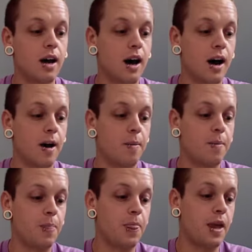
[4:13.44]

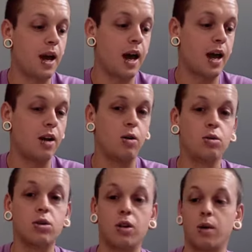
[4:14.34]
And
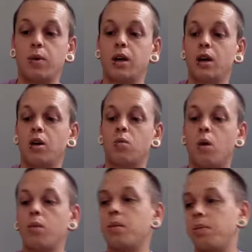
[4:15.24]
also then we can go,
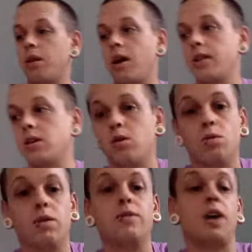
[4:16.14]
what would apply to
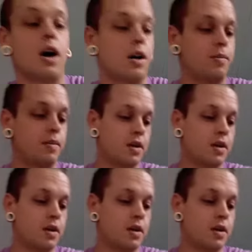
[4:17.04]
all of time?